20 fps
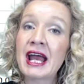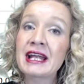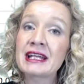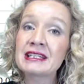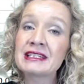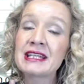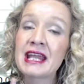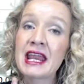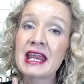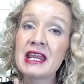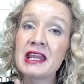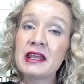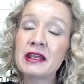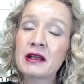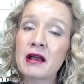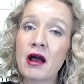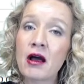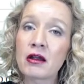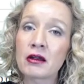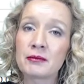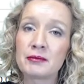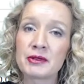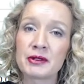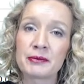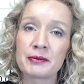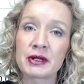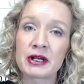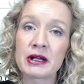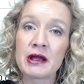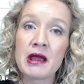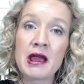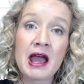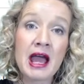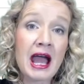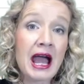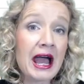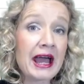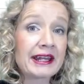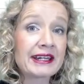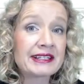and a column number.
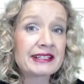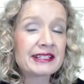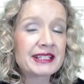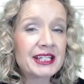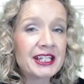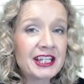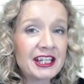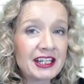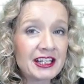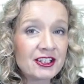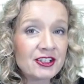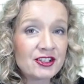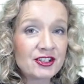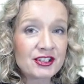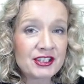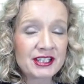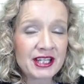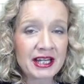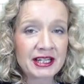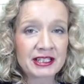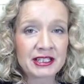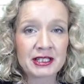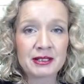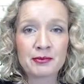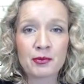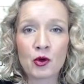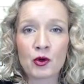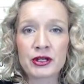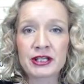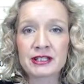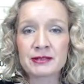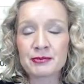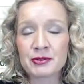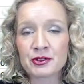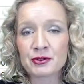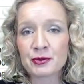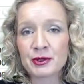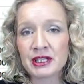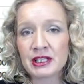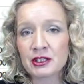And it's the intersecting point
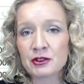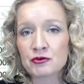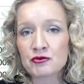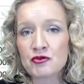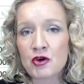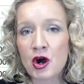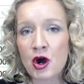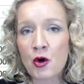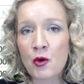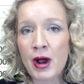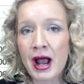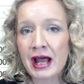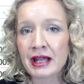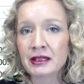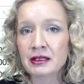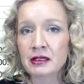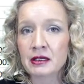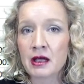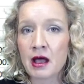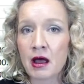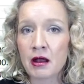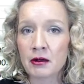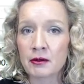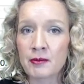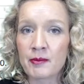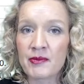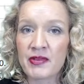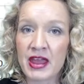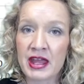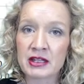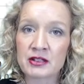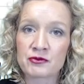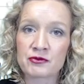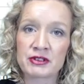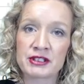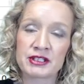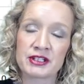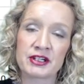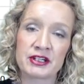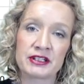between the row and the column that's
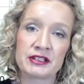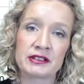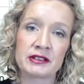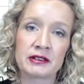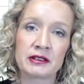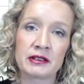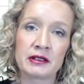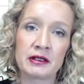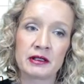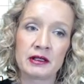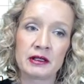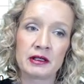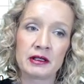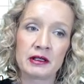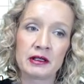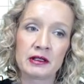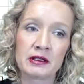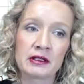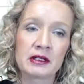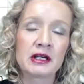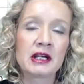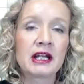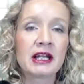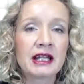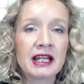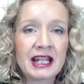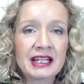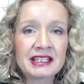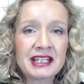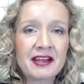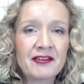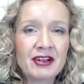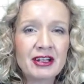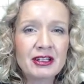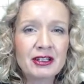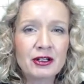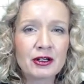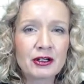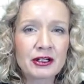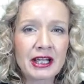returned. Let's have
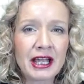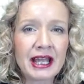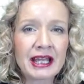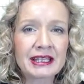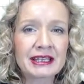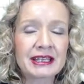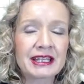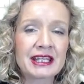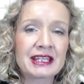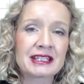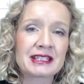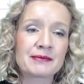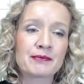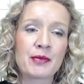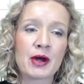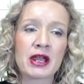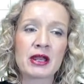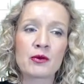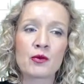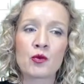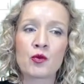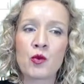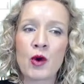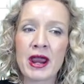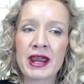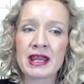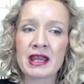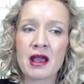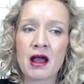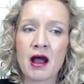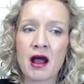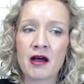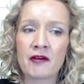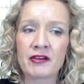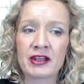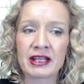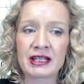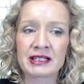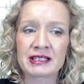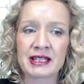a look at this by way
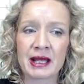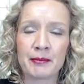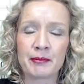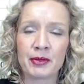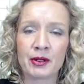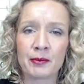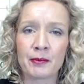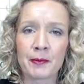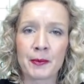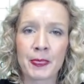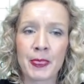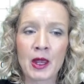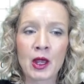of example.